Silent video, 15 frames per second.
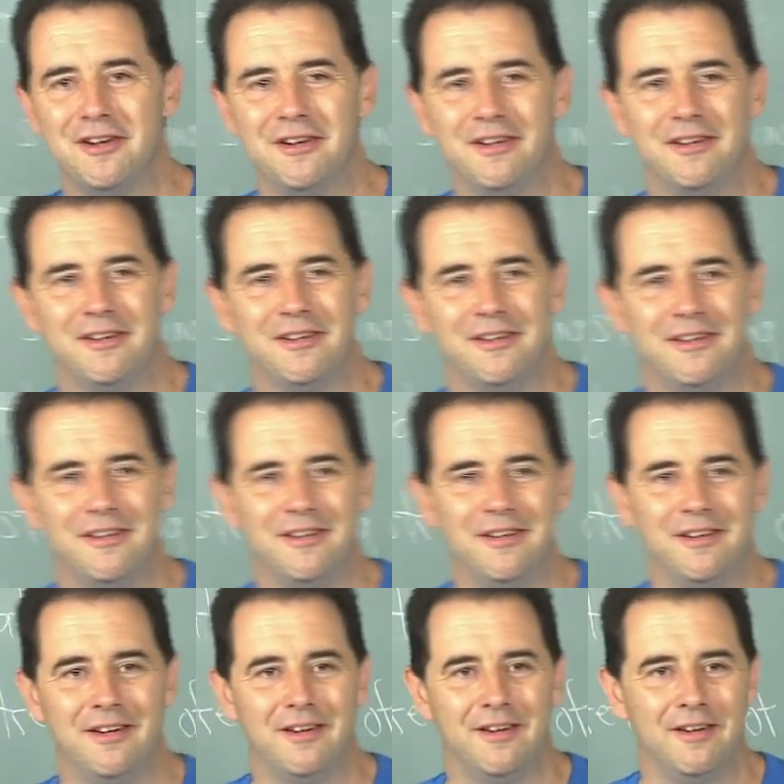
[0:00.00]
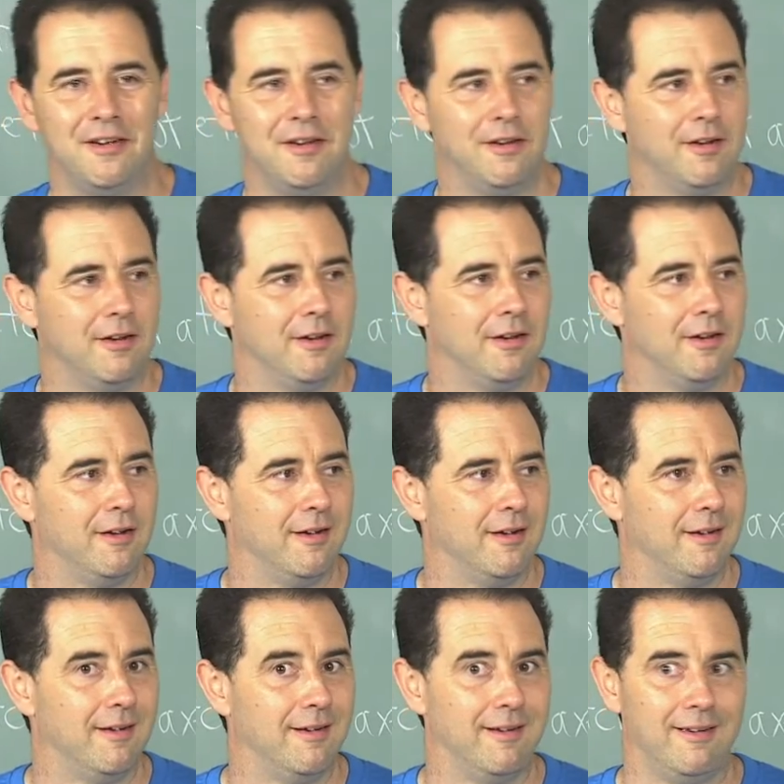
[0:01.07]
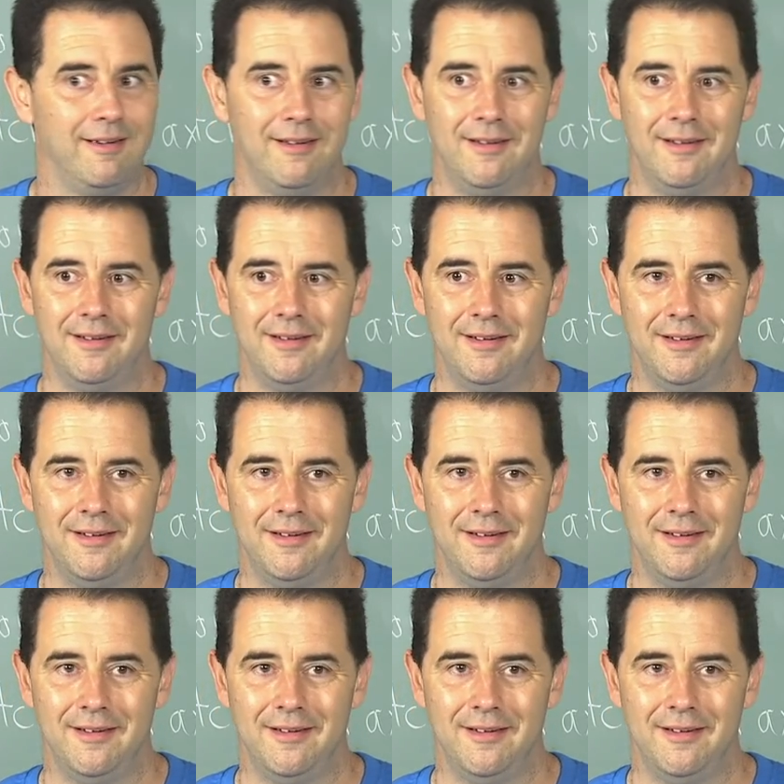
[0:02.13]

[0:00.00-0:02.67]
(silence)